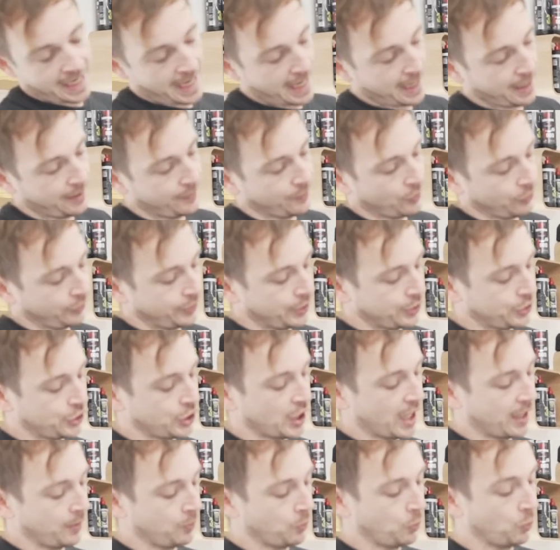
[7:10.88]
kit on the
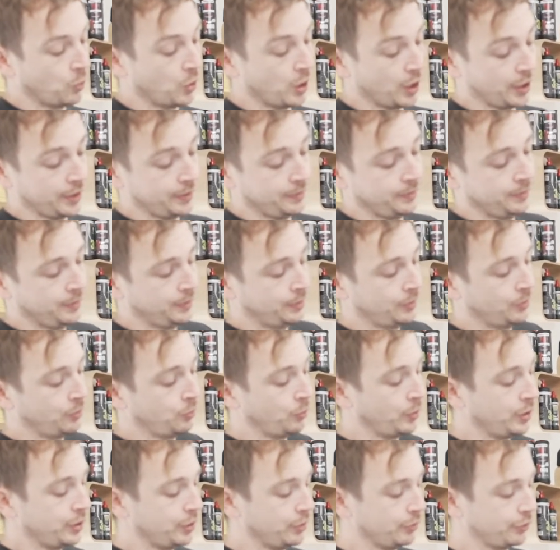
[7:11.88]
Gen 1,
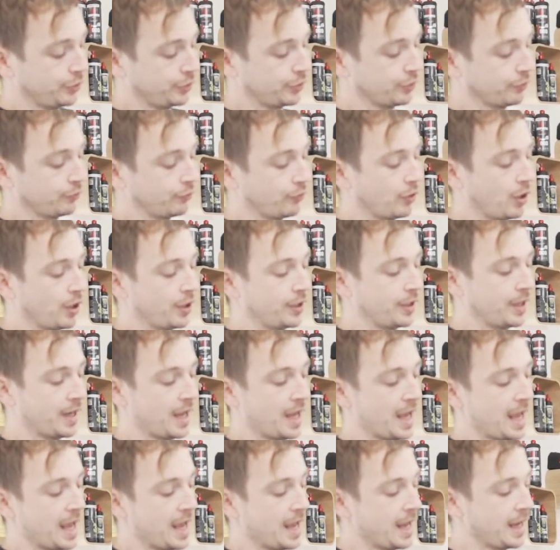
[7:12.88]
we used to run
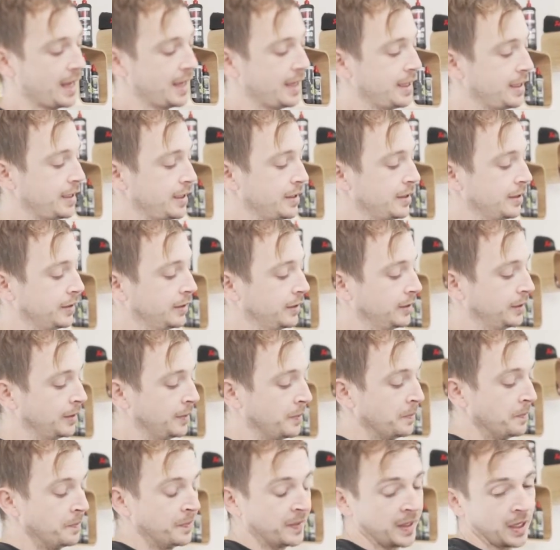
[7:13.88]
a
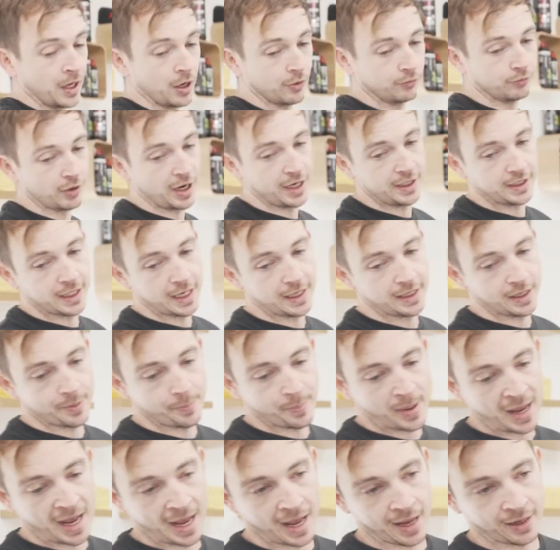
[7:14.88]
a radiator
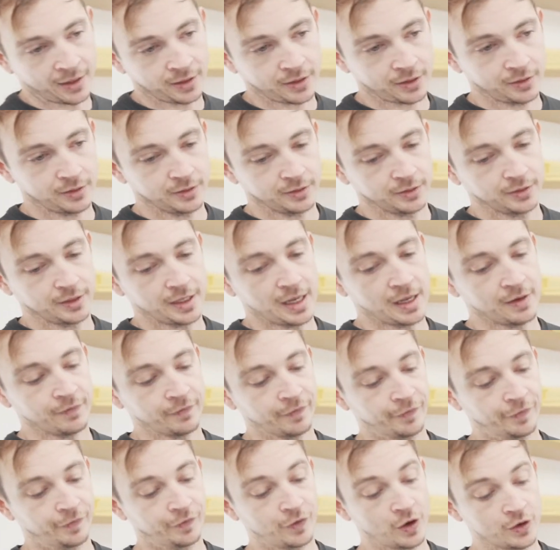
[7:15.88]
pack in
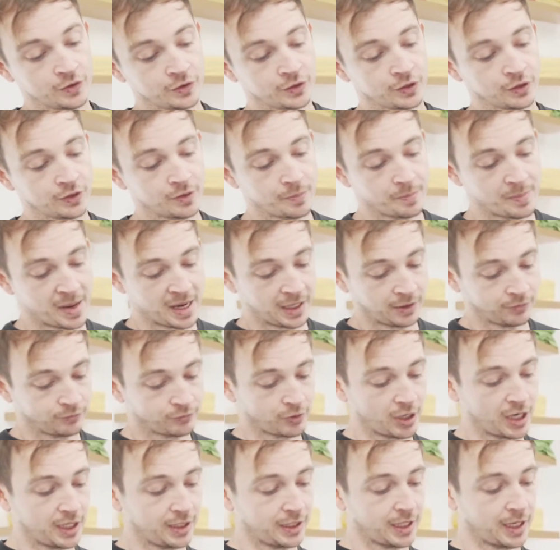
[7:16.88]
front of the main
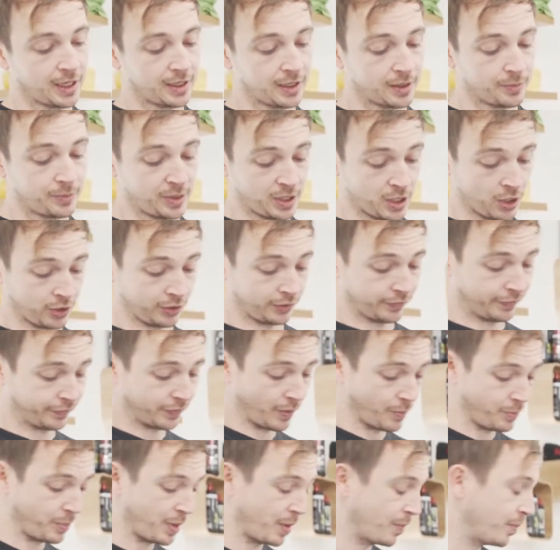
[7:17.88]
radiator behind the
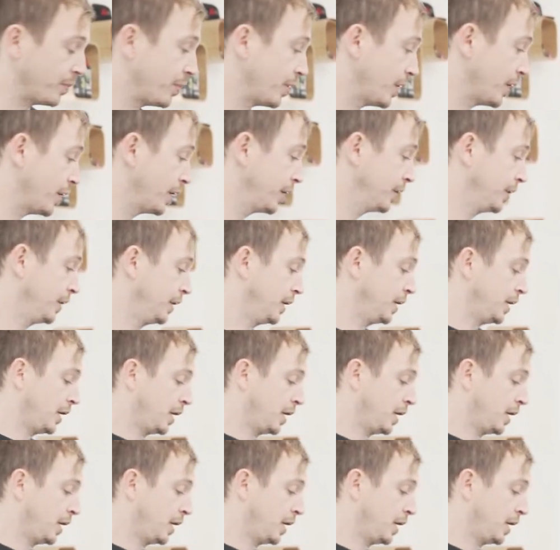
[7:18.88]
front bumper.